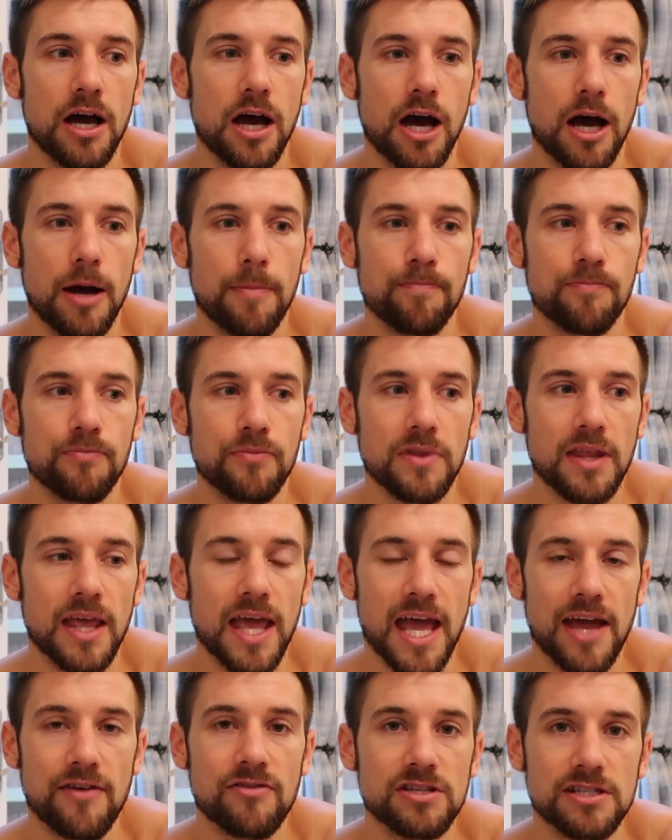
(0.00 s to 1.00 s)
um,
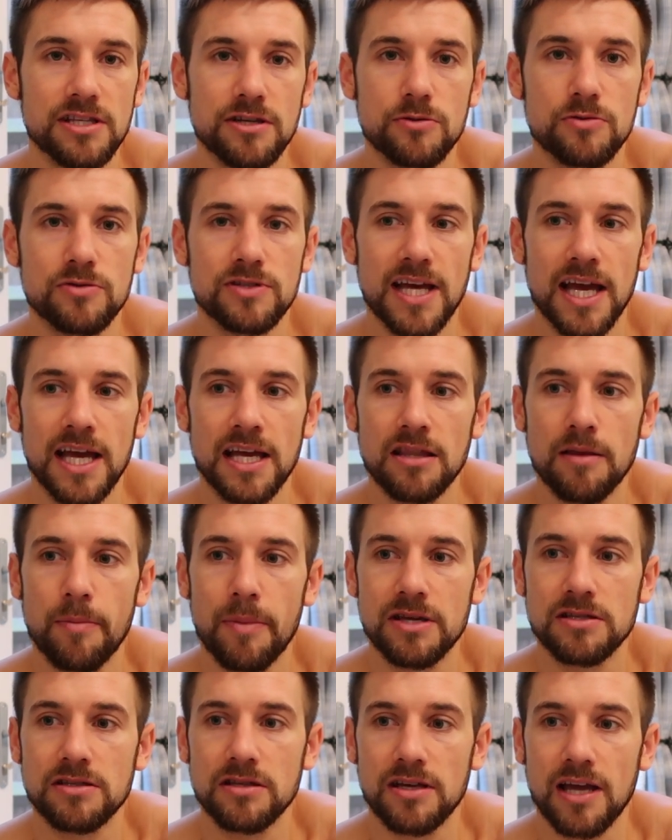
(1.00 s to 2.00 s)
every single day, the
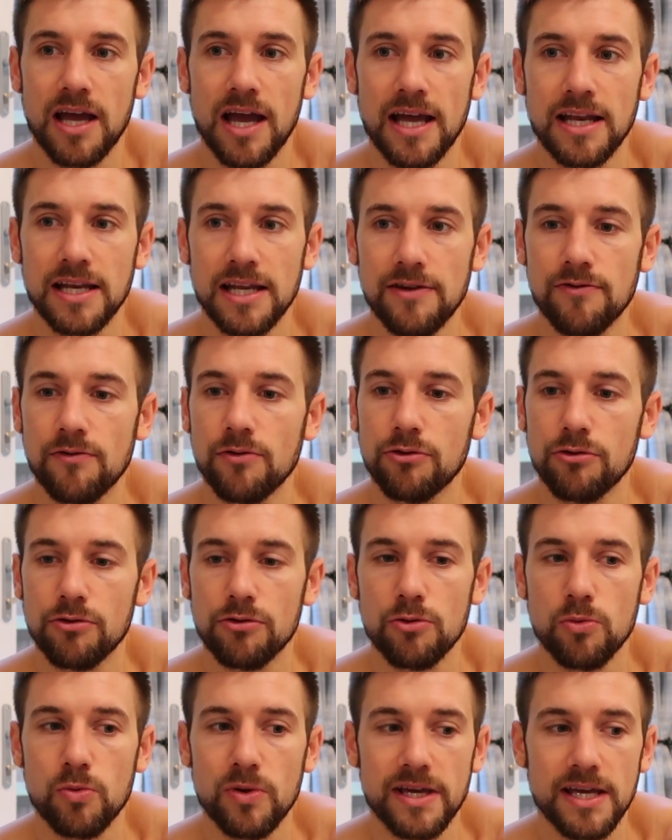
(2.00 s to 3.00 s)
best I can, even
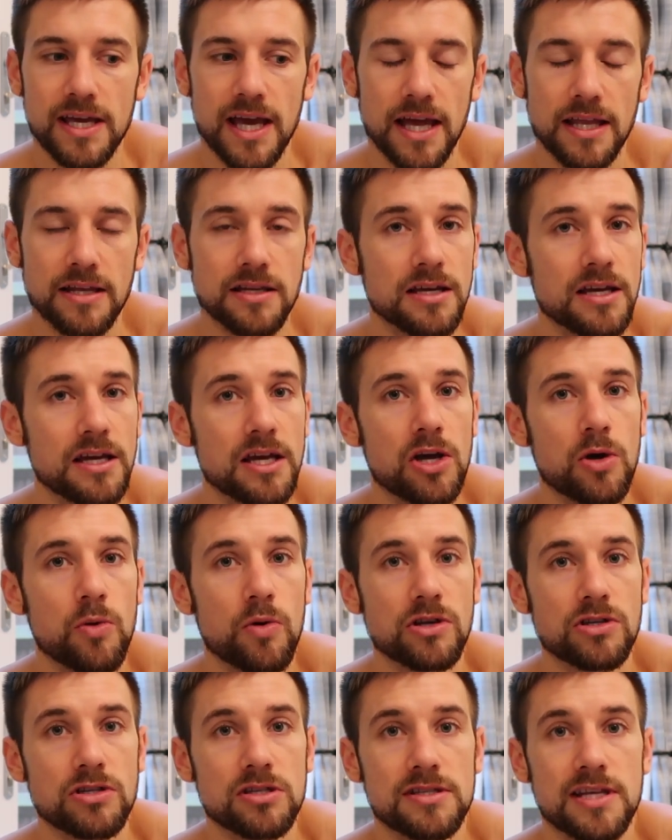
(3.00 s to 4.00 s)
through the weekend,
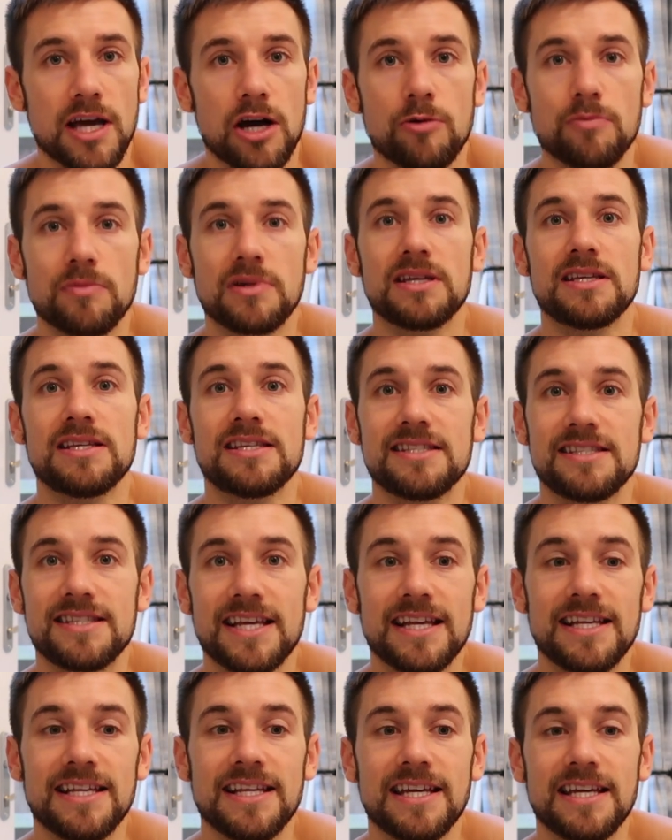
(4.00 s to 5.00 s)
which has helped me
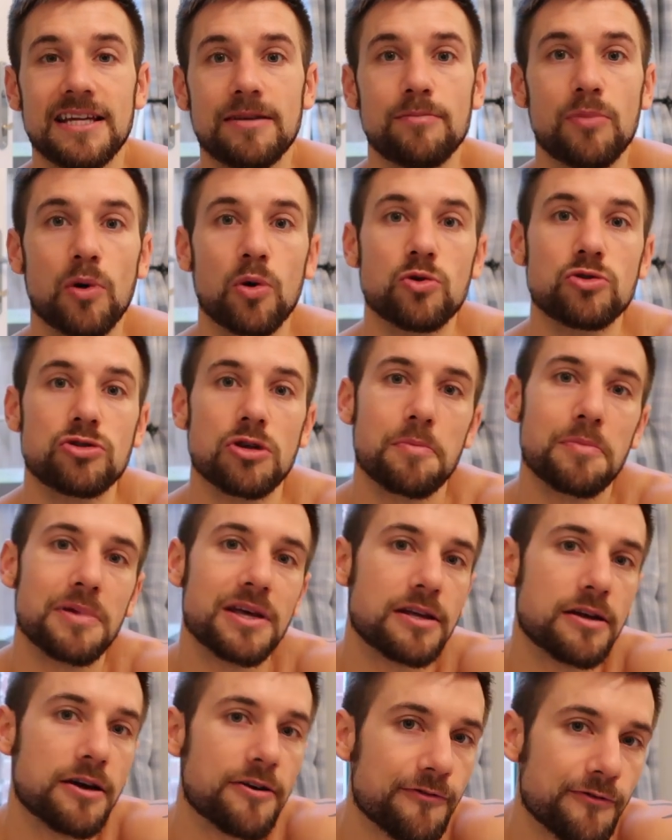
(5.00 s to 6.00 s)
stay lean, but also
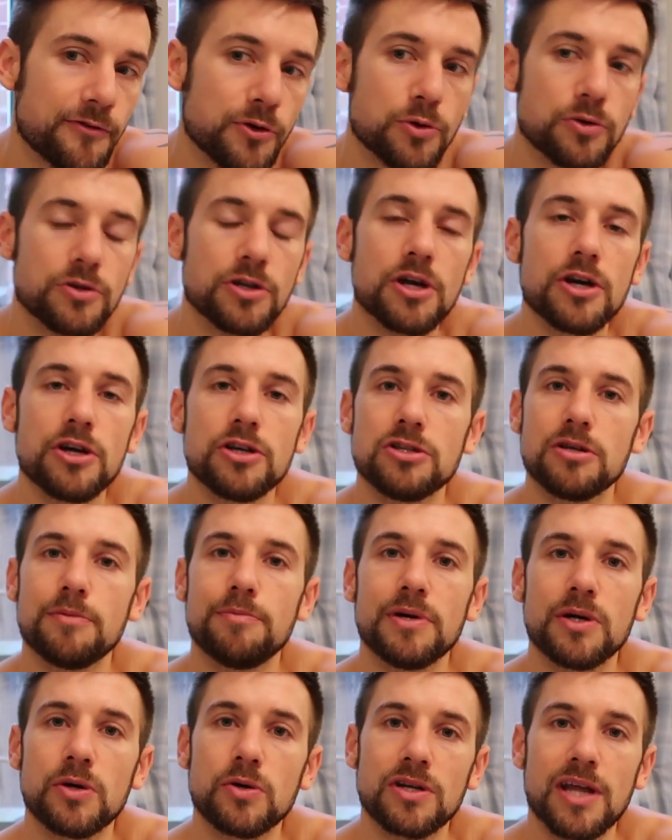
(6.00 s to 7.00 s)
be enough food to
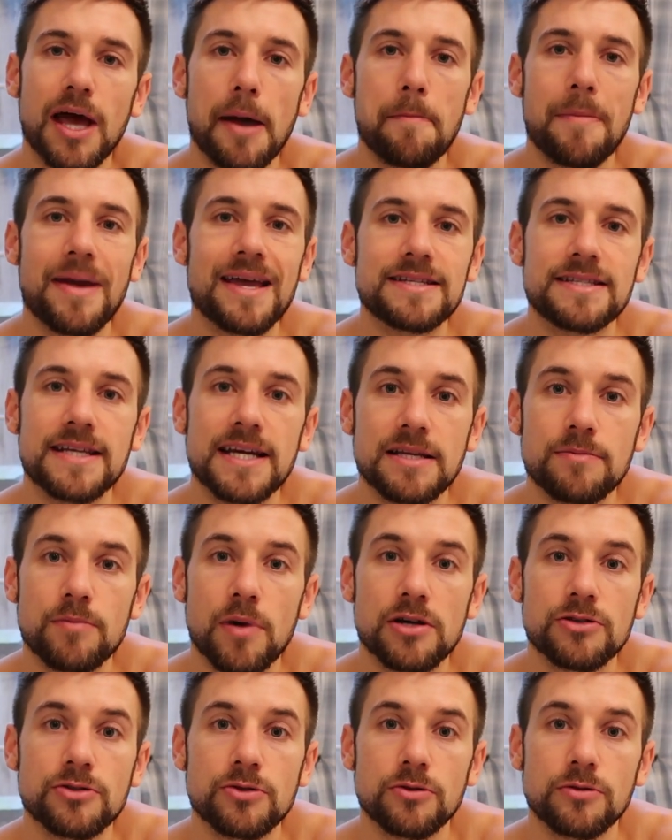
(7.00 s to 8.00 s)
build and maintain
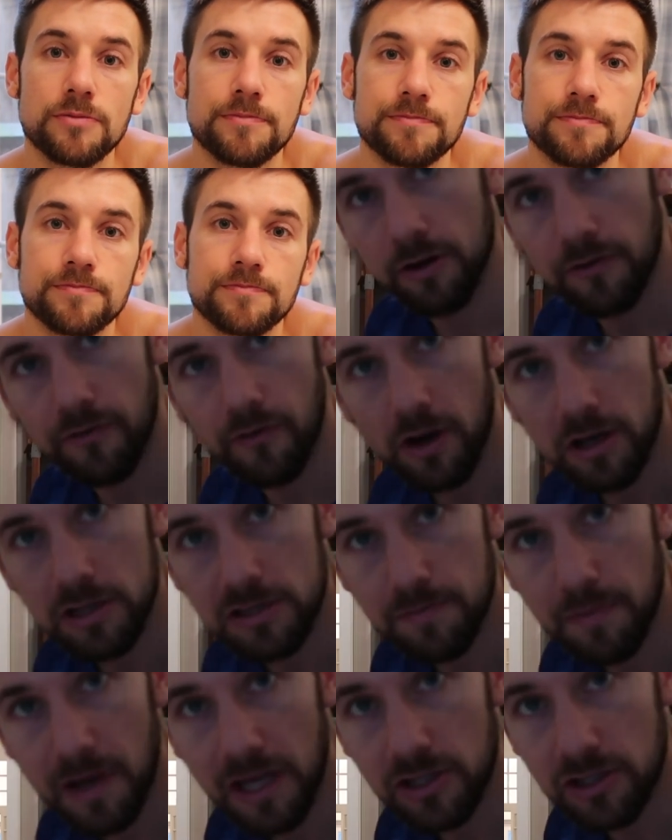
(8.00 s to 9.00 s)
muscle.
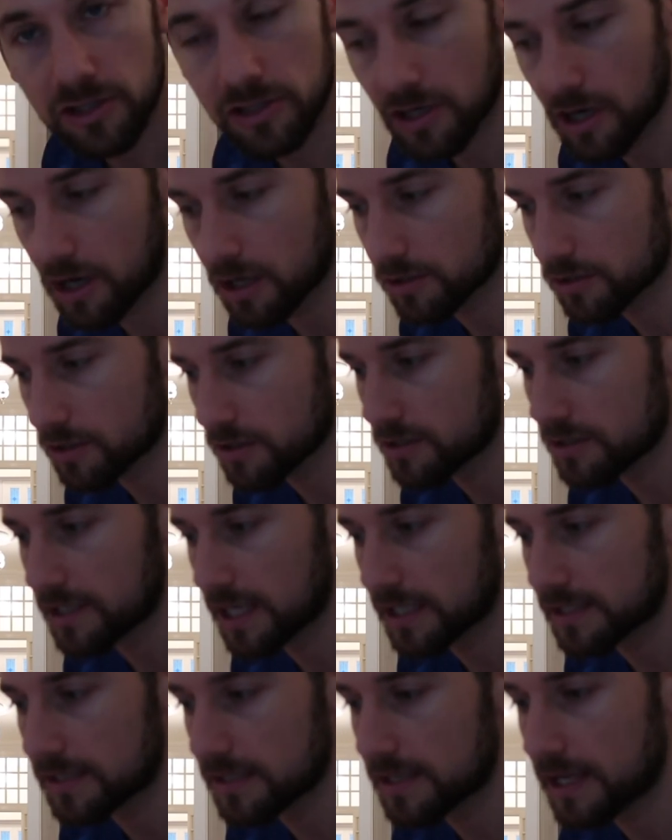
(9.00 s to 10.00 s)
First major task of the
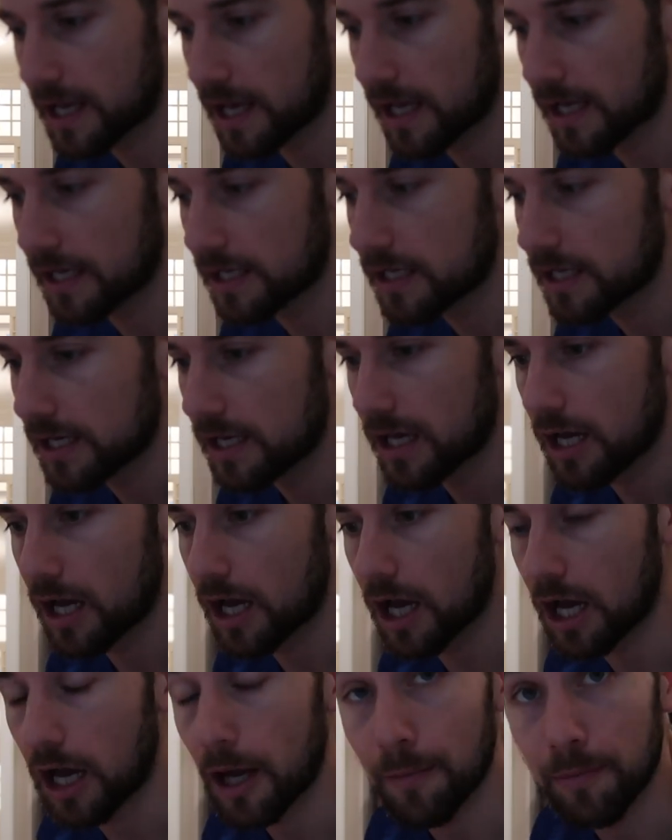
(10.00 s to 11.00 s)
day today
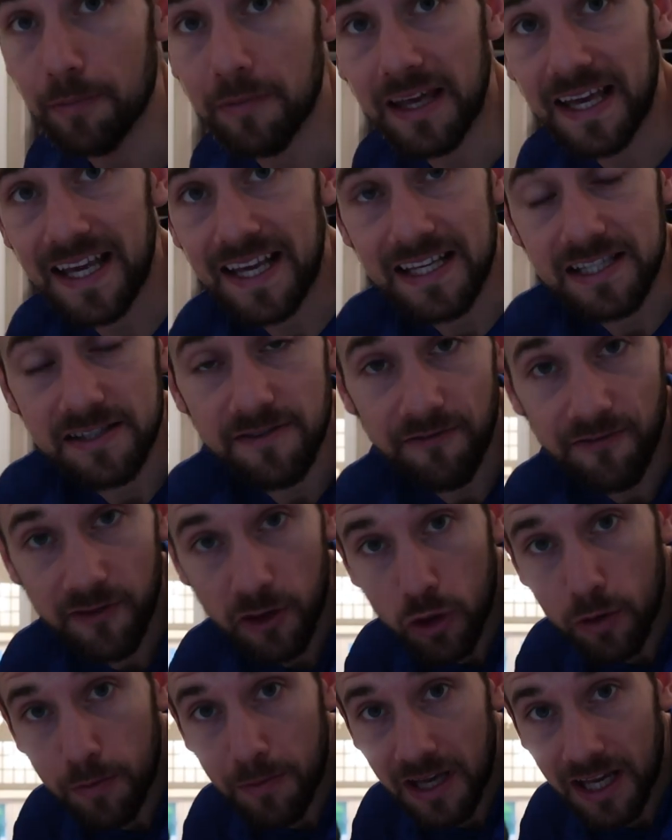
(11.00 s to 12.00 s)
um, is
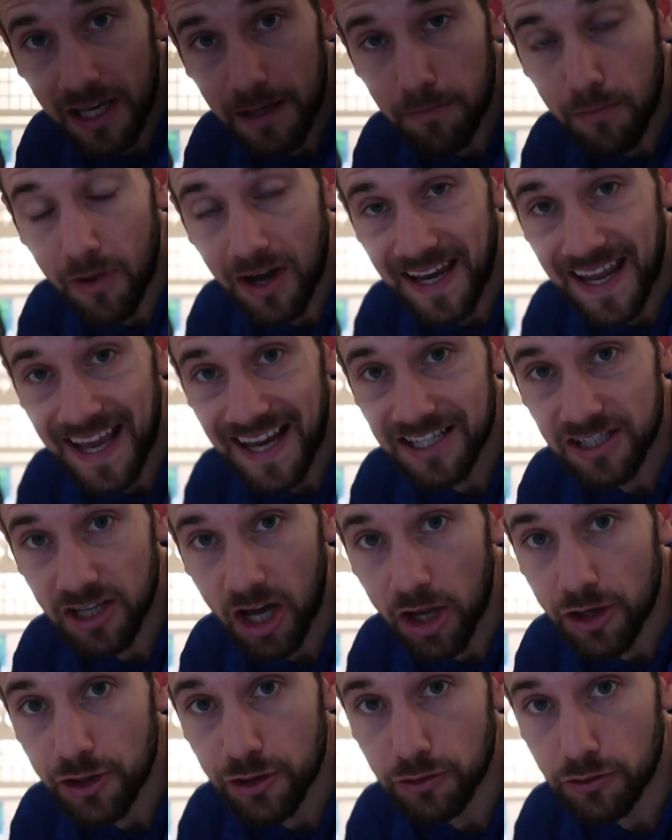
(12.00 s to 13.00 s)
filming my next
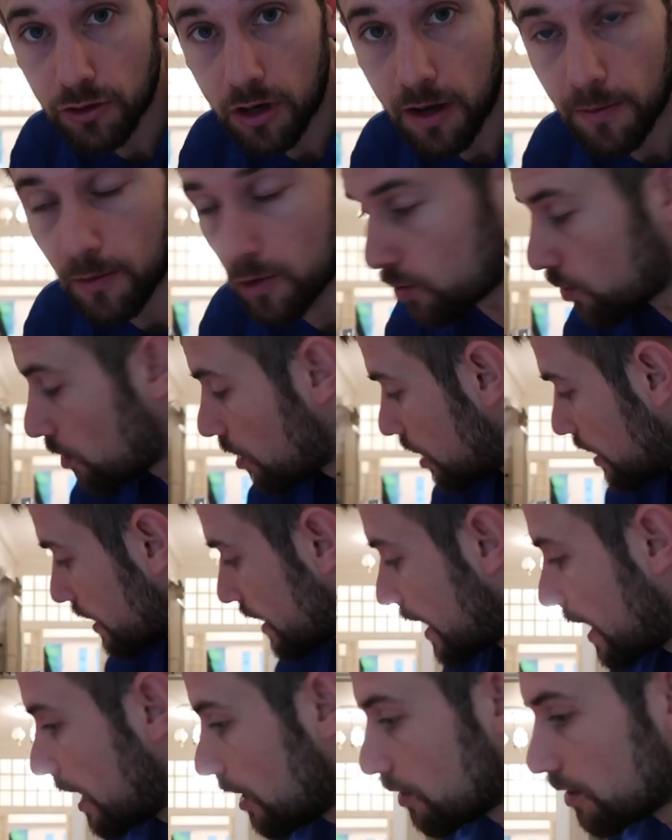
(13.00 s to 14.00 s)
Under Armour
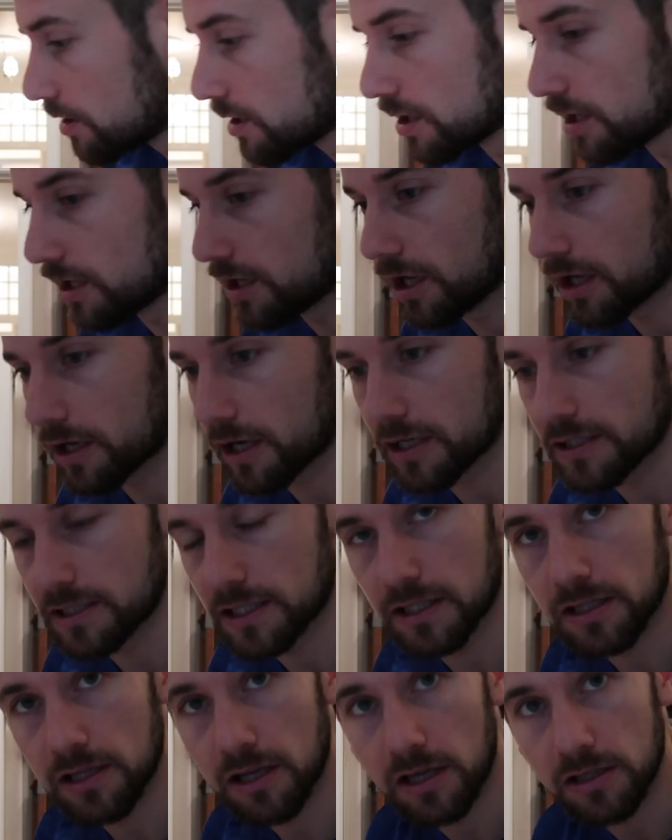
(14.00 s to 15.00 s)
workout like I
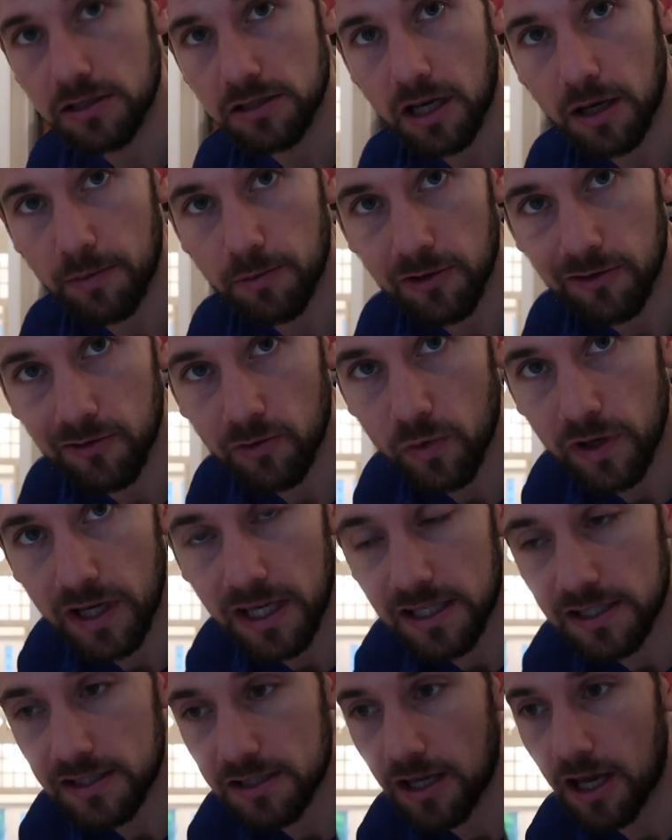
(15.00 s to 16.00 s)
did last couple of
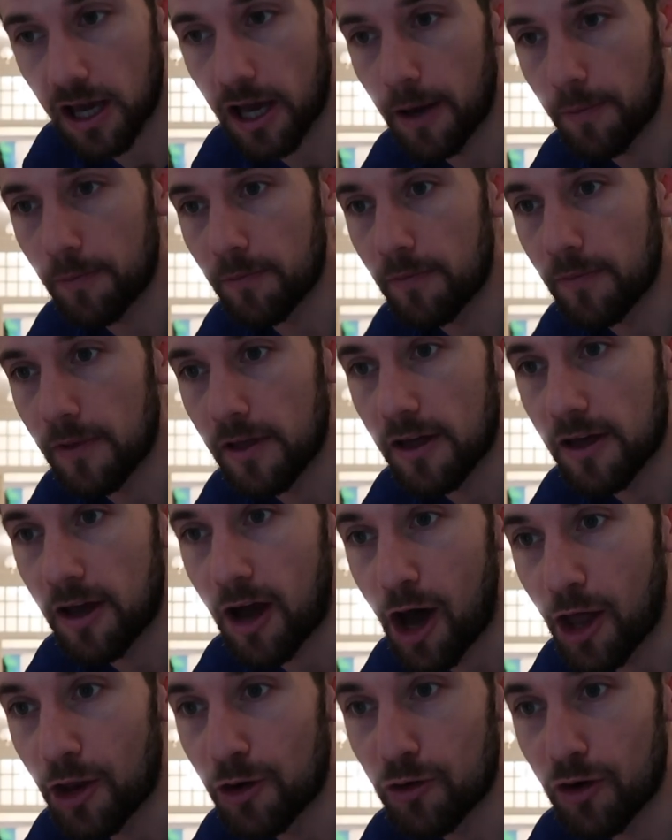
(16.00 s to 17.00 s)
weeks. Um,
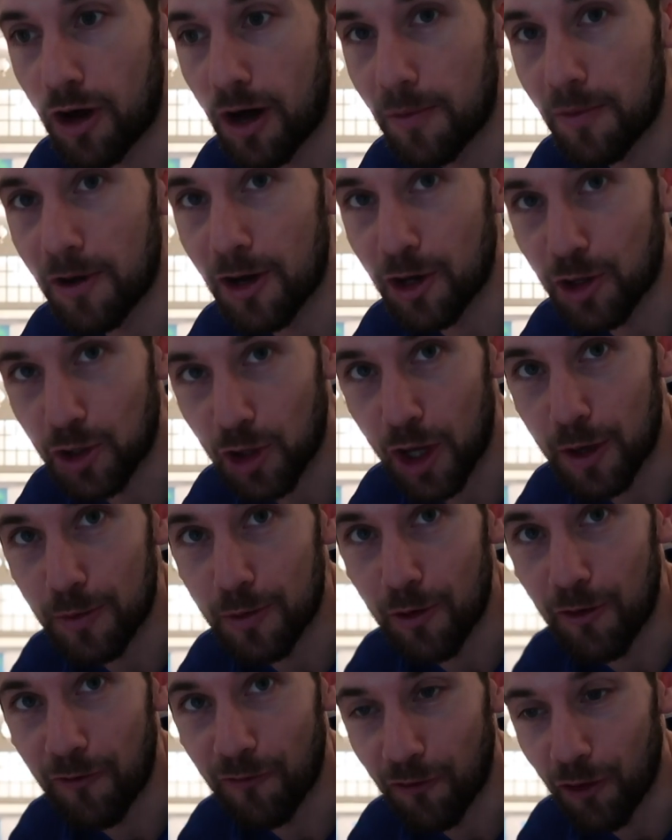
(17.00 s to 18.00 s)
Under Armour
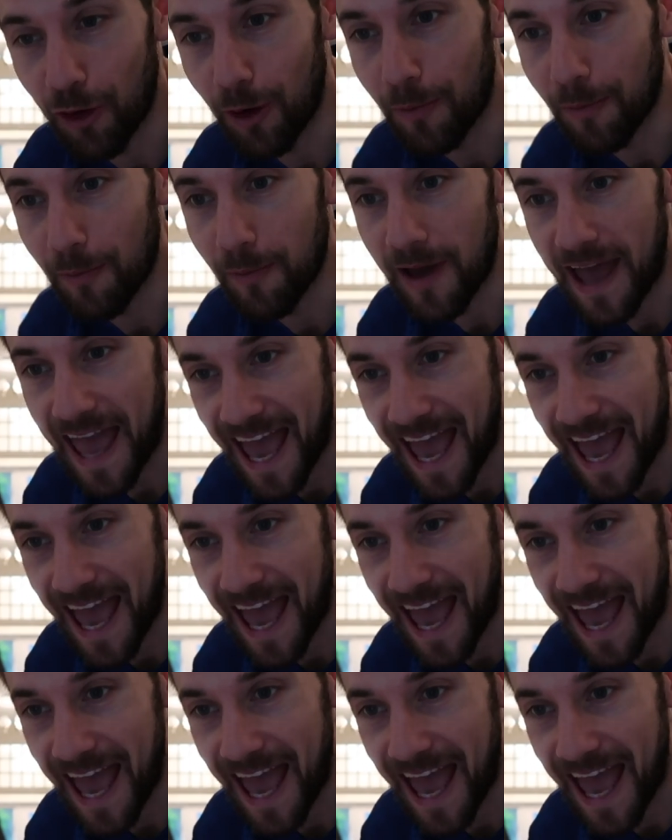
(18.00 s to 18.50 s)
Global from